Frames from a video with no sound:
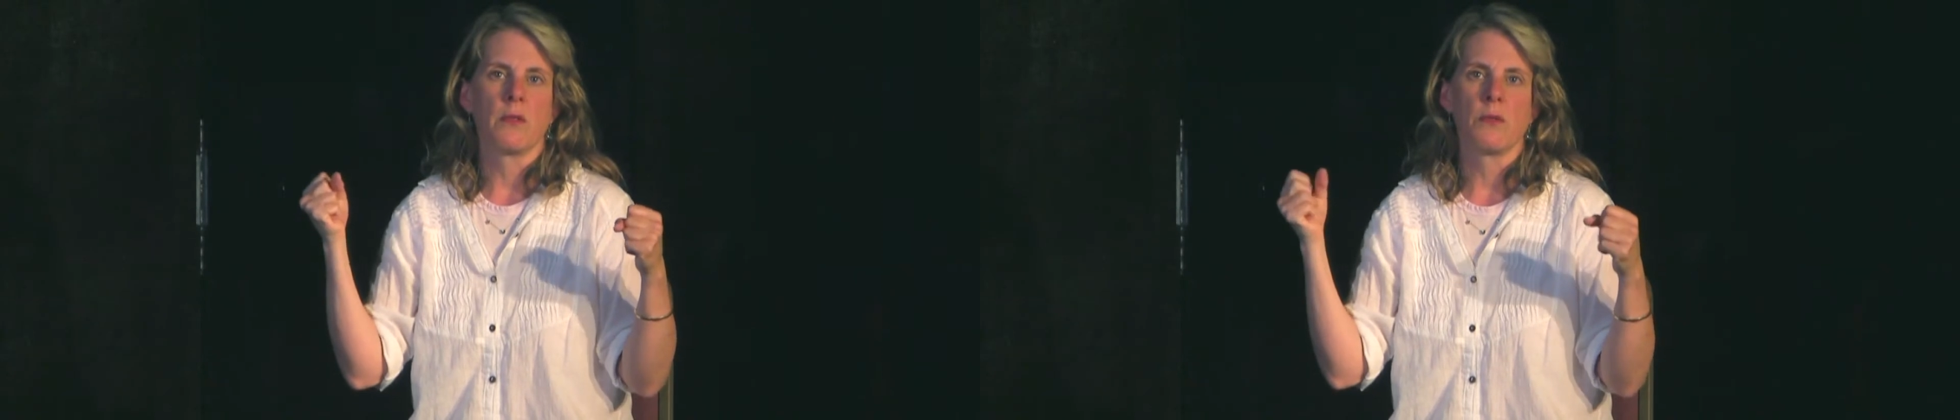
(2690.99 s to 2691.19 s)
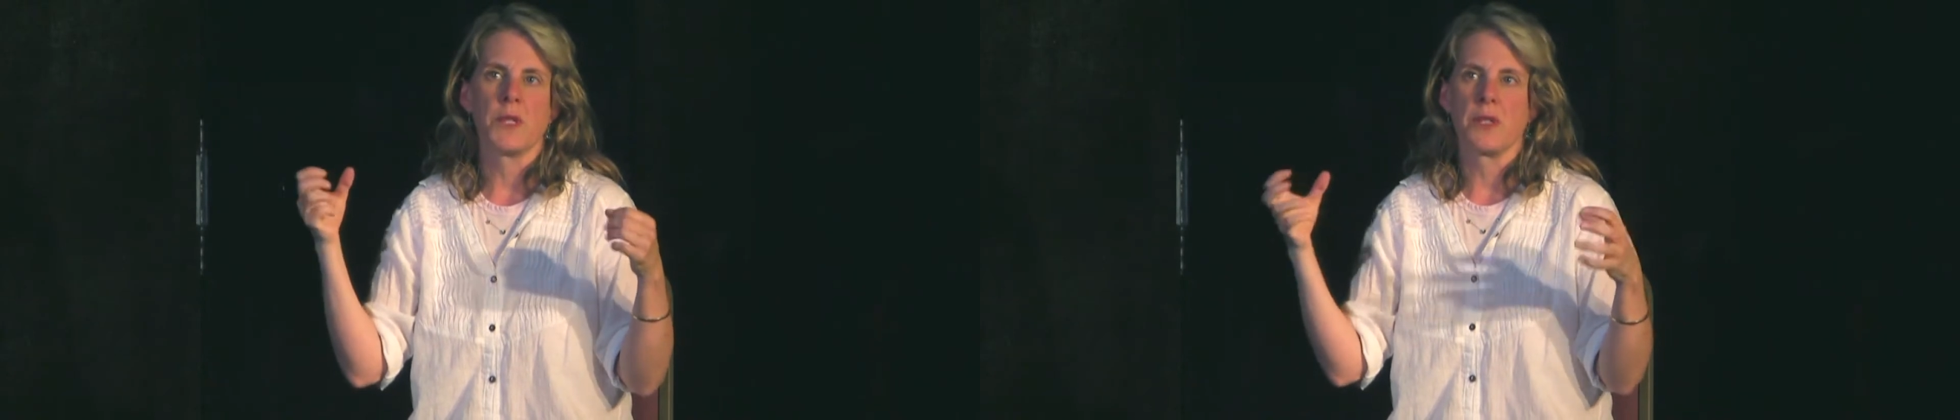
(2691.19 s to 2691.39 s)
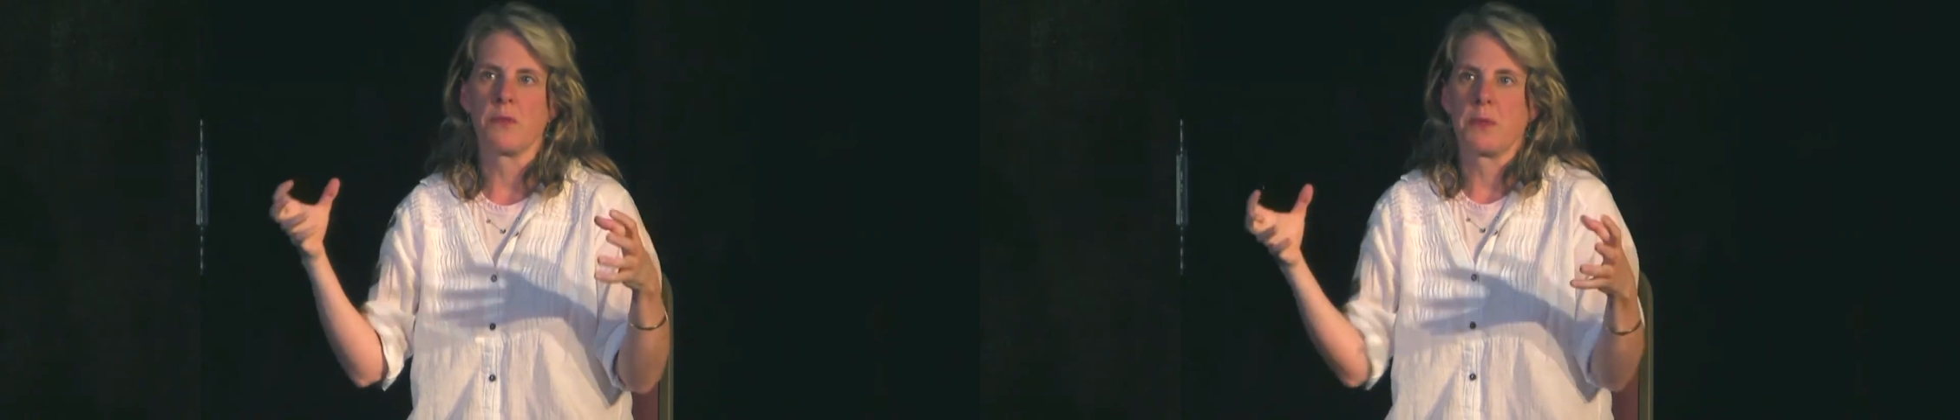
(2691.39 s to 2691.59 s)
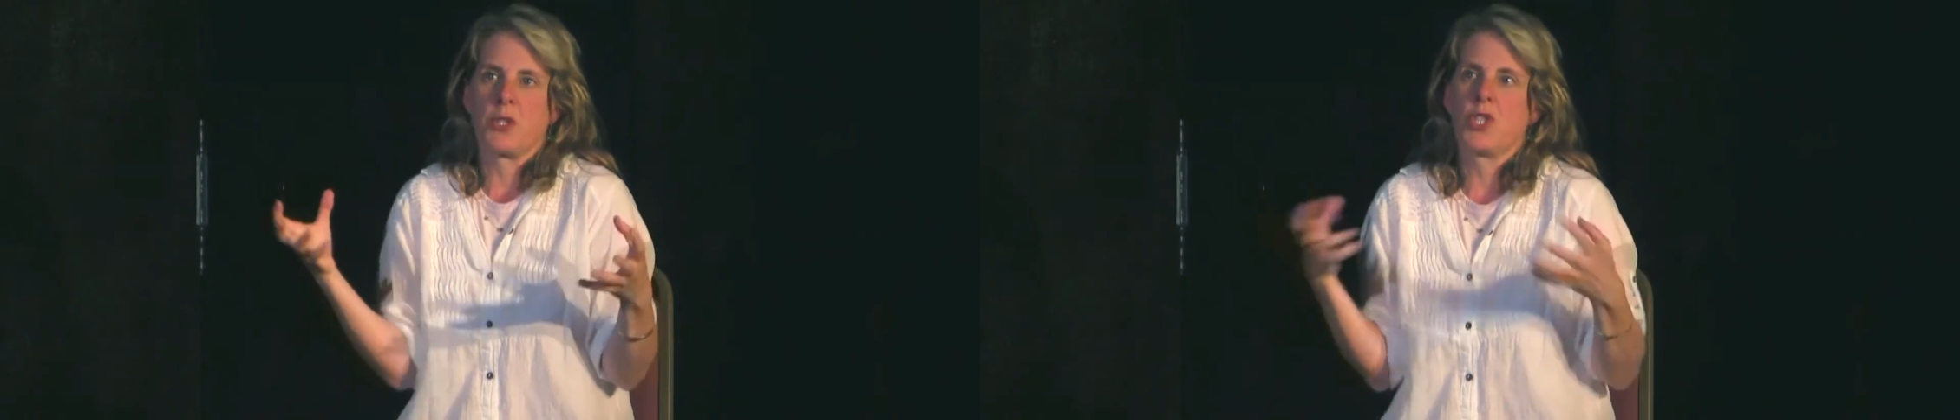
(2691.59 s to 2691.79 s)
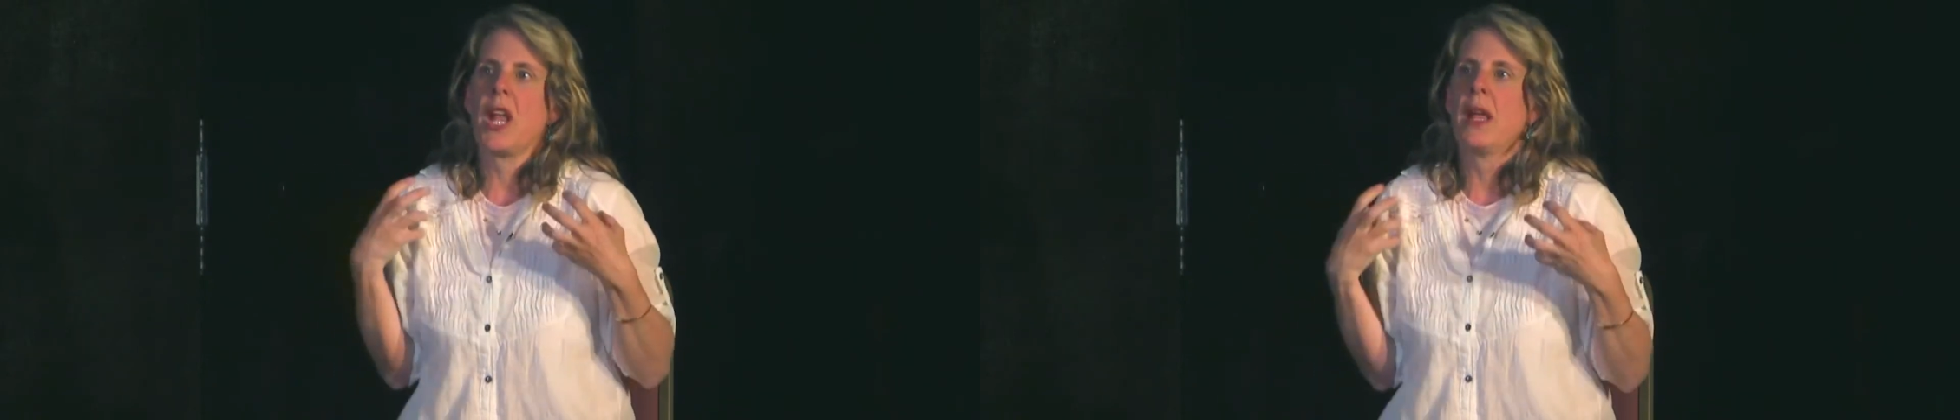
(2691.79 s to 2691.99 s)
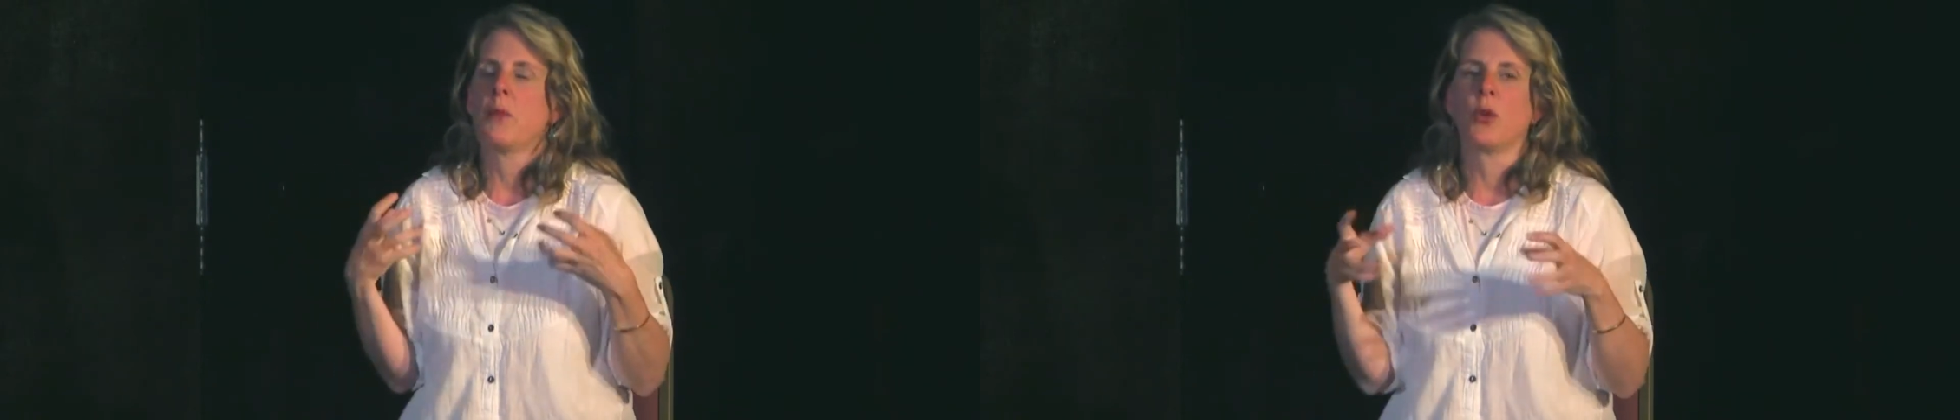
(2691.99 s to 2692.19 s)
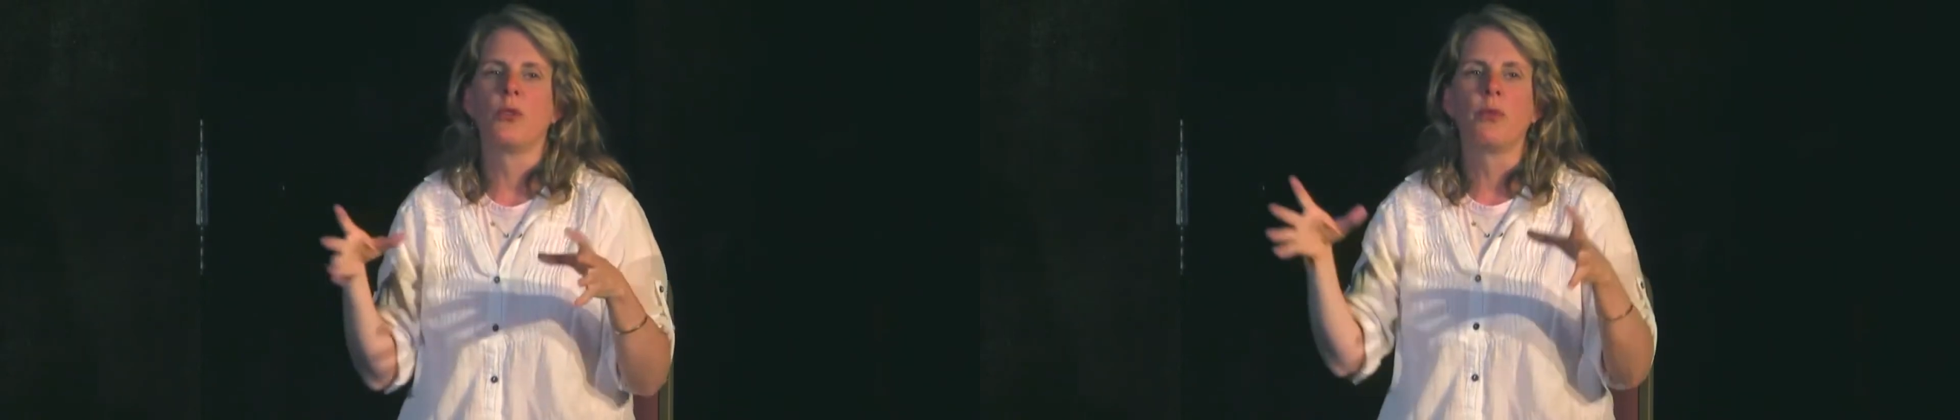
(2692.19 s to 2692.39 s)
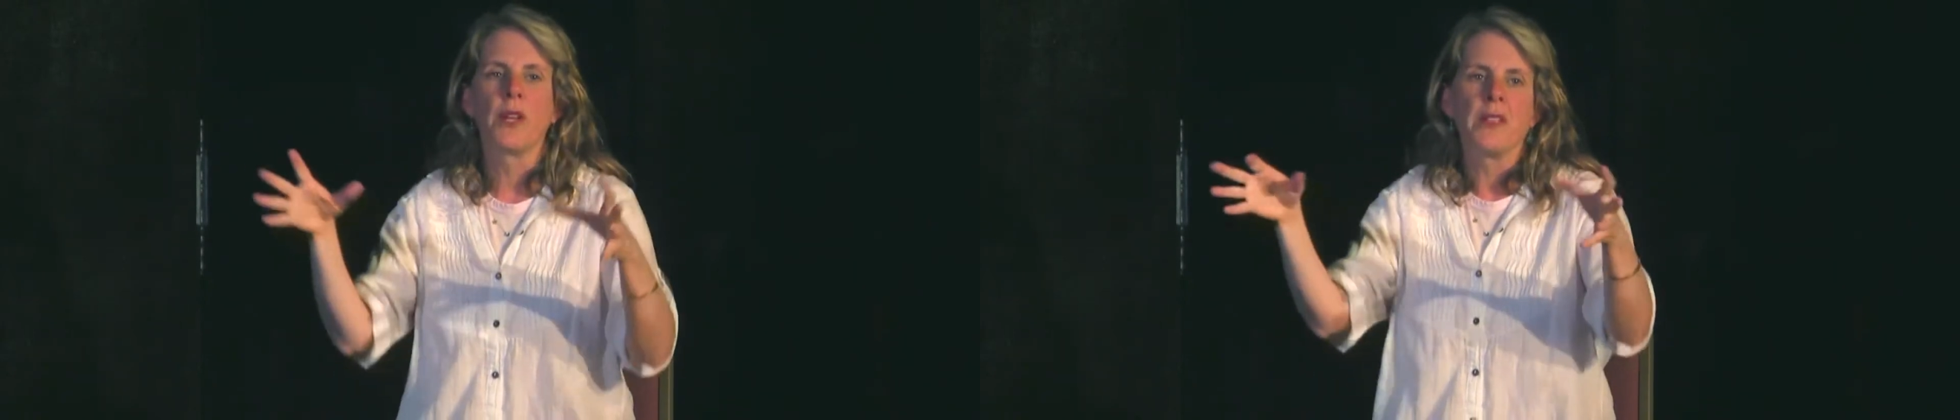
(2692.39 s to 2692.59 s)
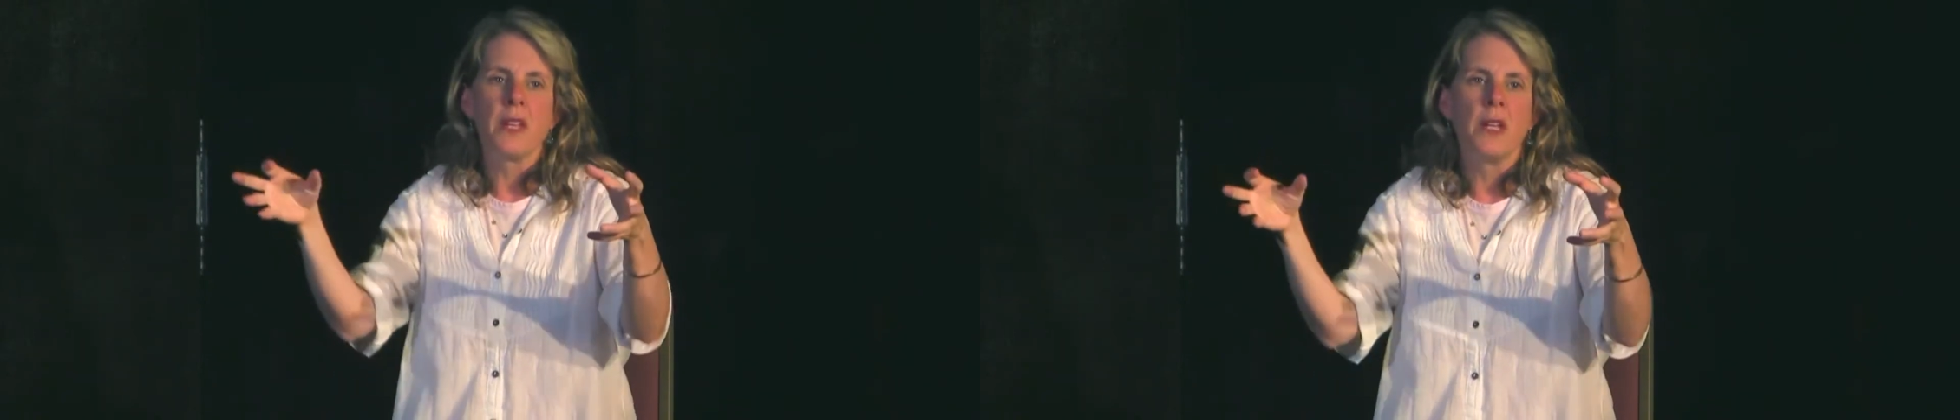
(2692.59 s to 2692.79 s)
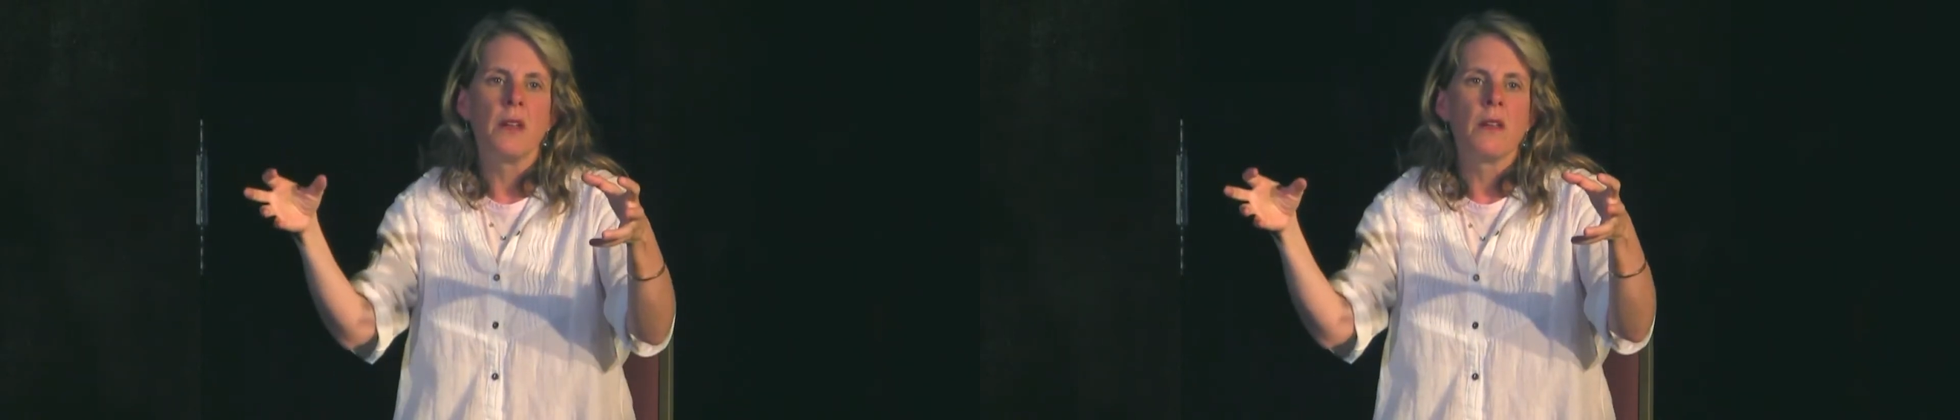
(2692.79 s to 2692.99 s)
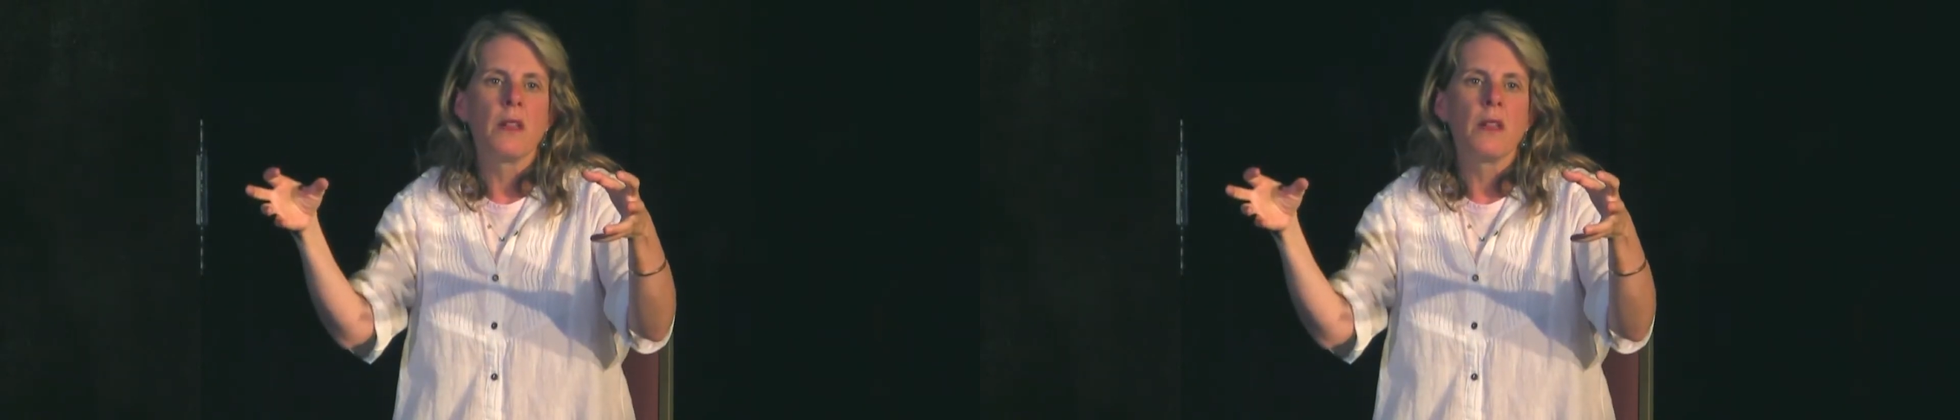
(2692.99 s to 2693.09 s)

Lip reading: the shame, or you breathe in